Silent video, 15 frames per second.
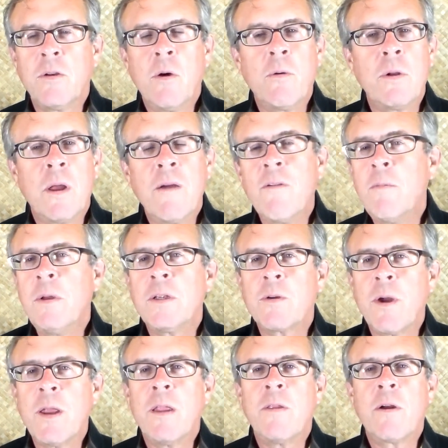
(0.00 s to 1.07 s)
No one will ever be as
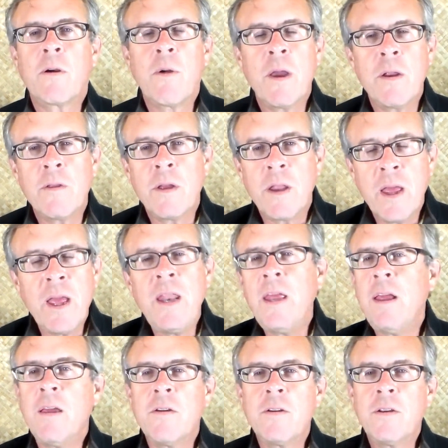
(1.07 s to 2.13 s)
great, and they're greater than
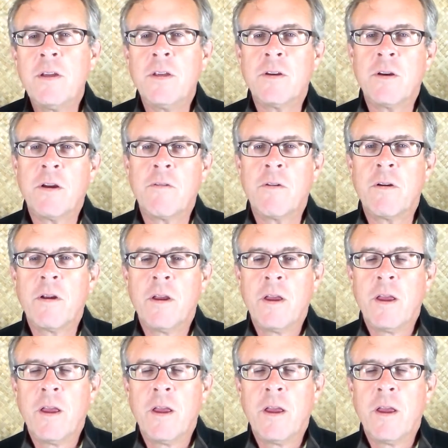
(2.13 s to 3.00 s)
any other teacher ever.